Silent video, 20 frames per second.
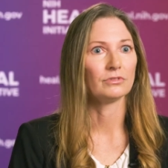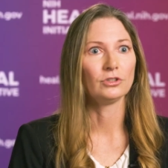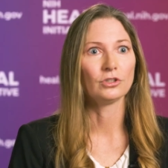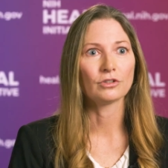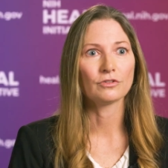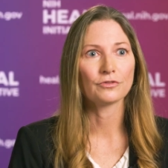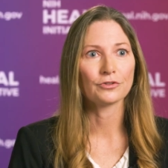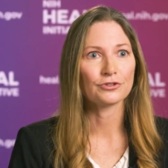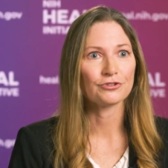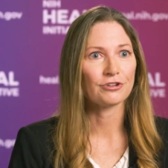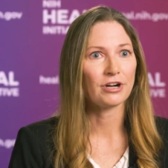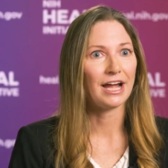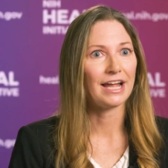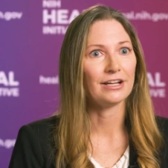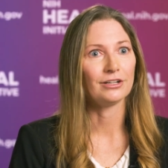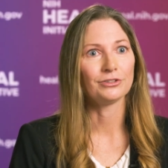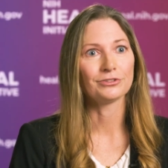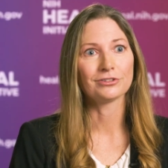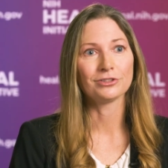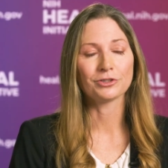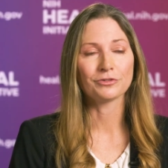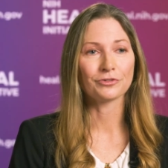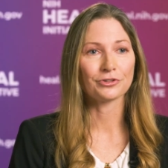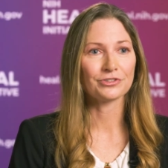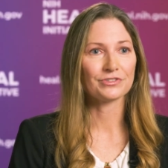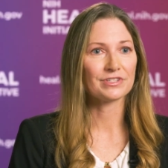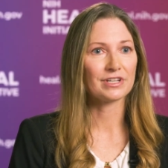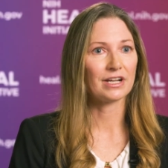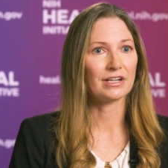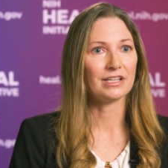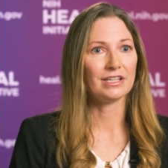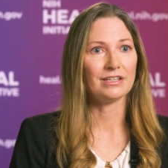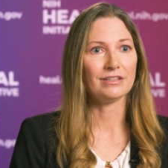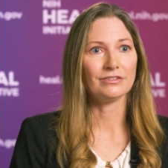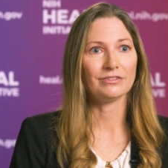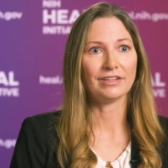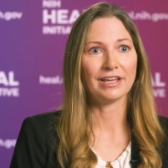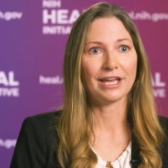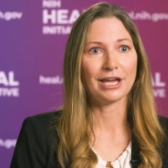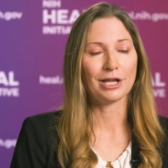look for trials, look for
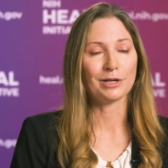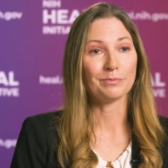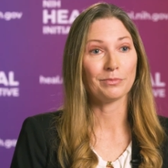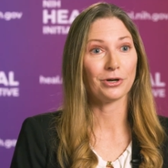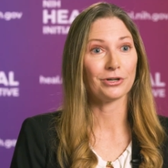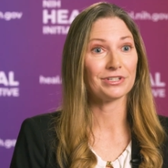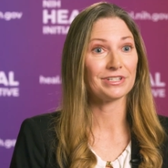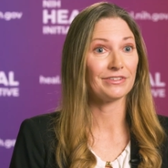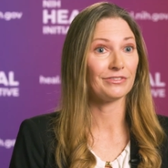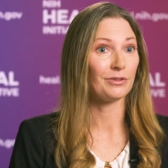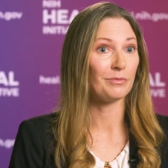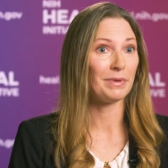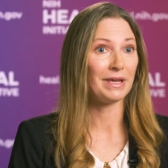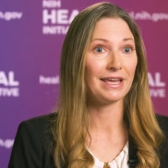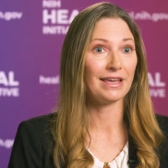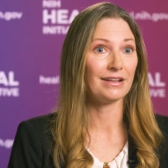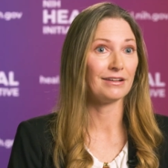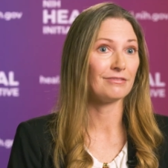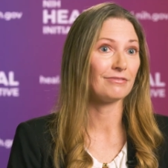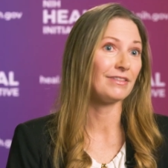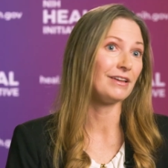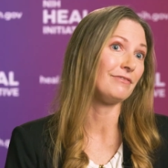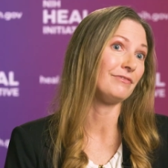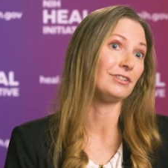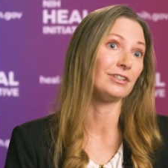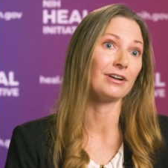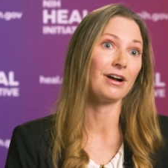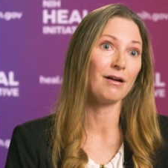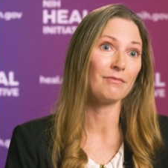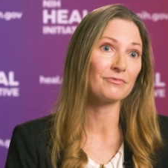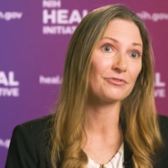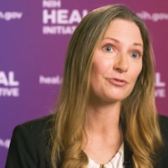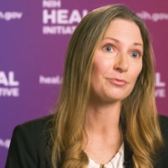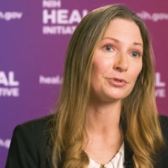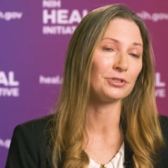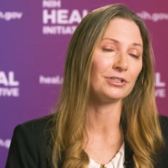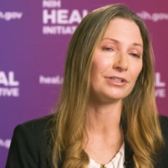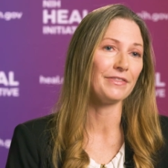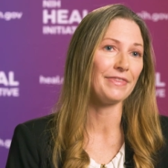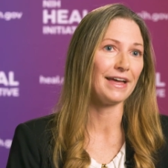studies, and participate if they feel
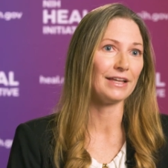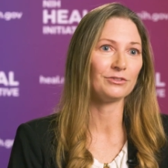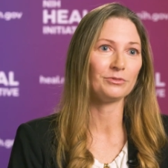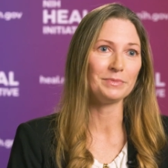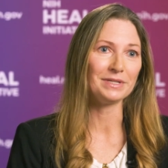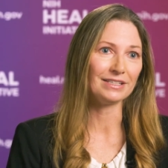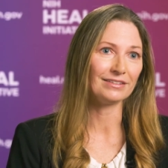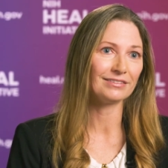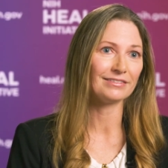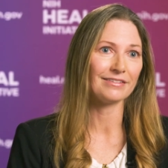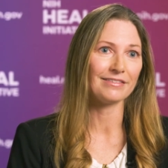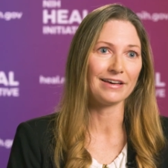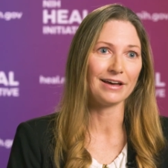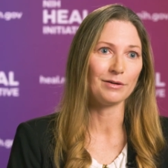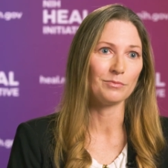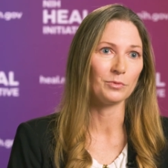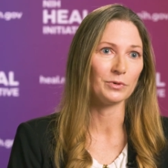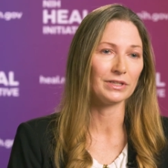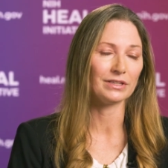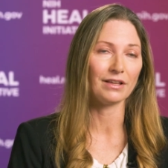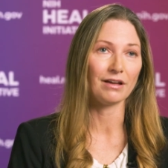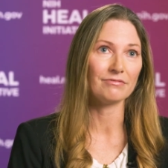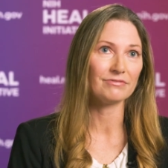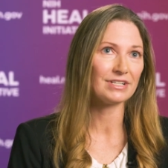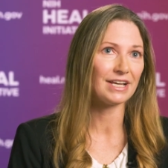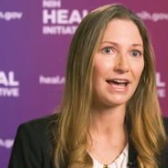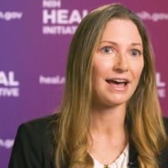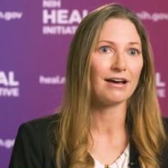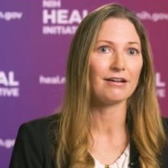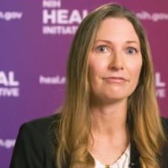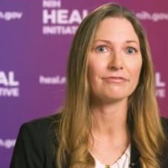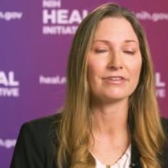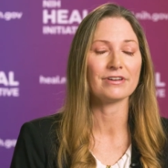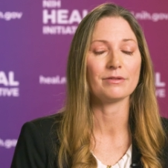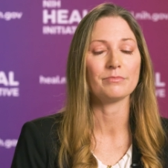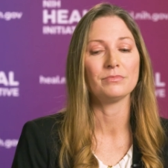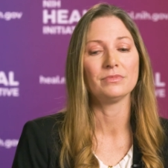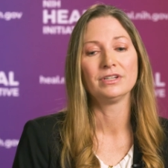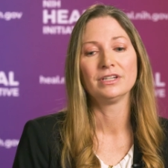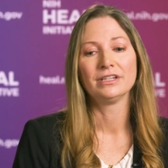comfortable and that speaks to them. We'd love to have
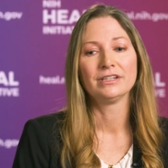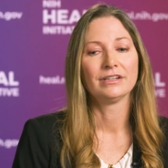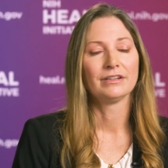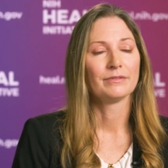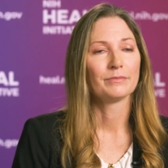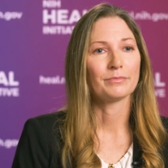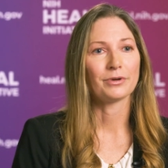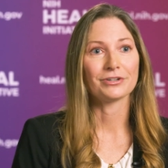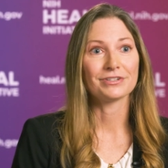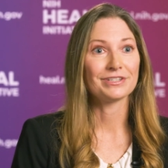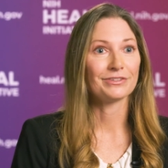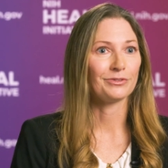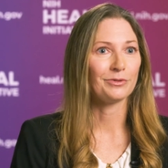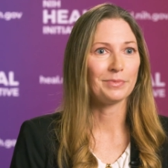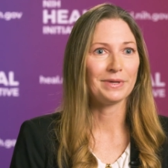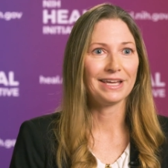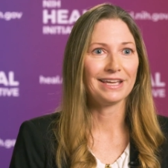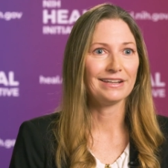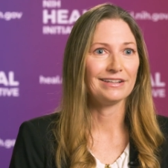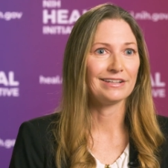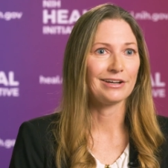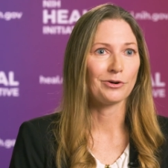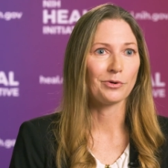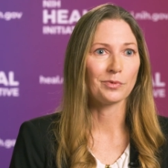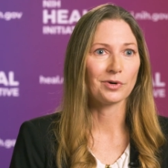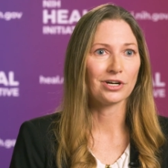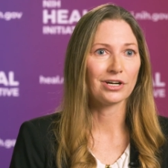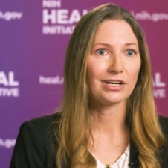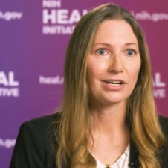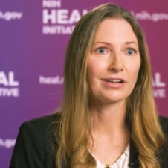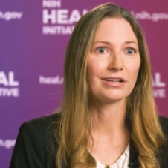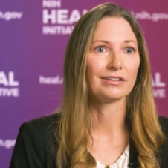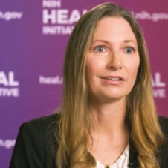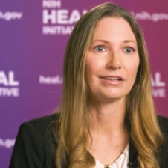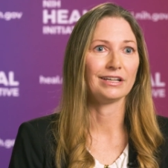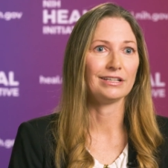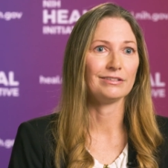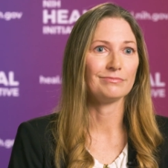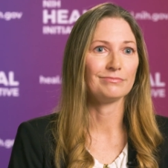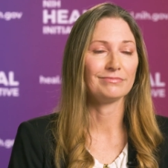them participate in our work
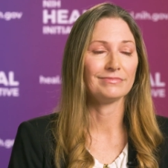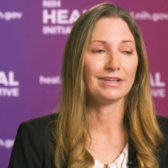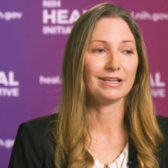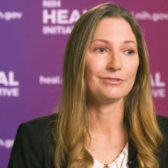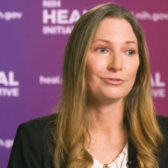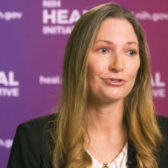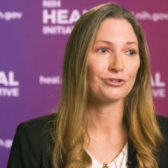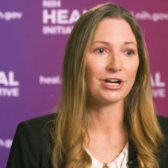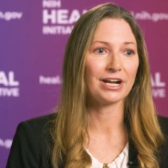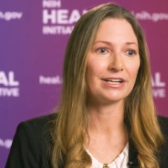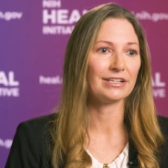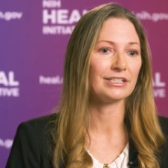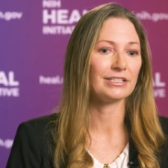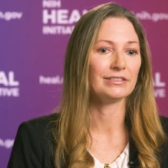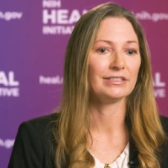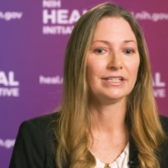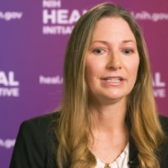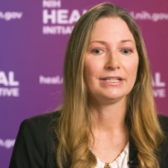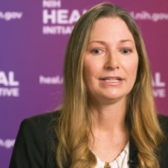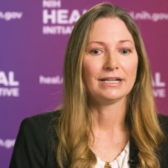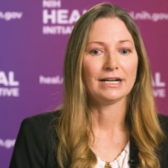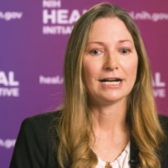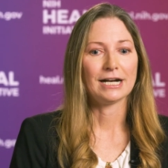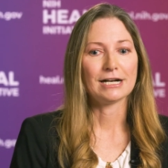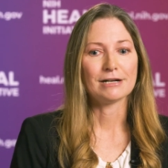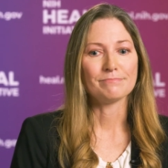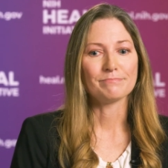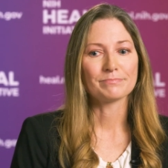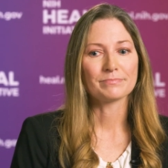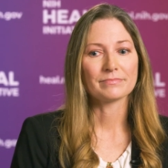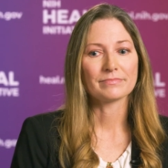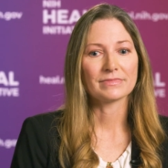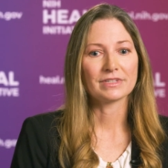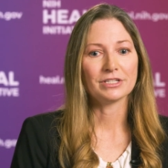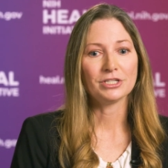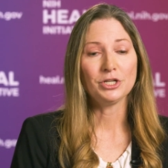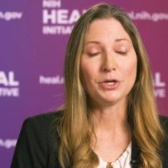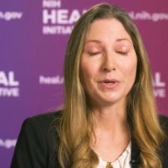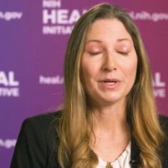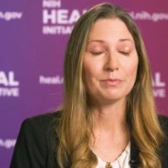and, and try to um,
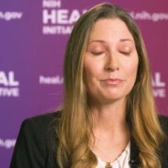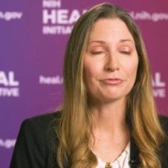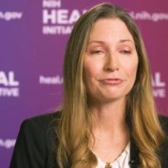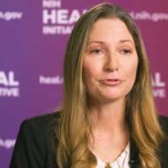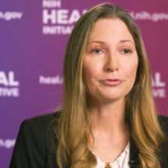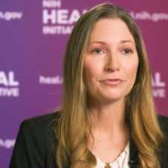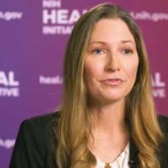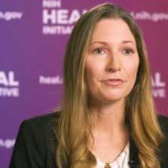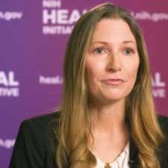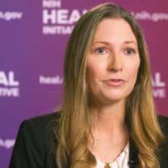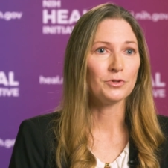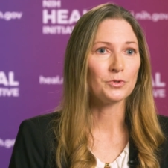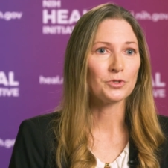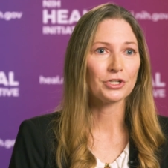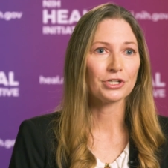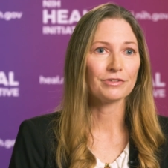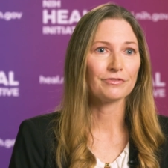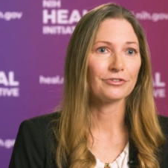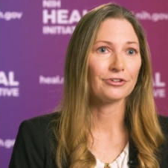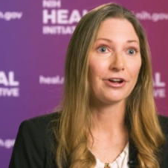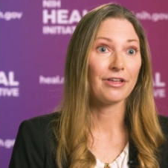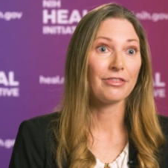you know, improve the future for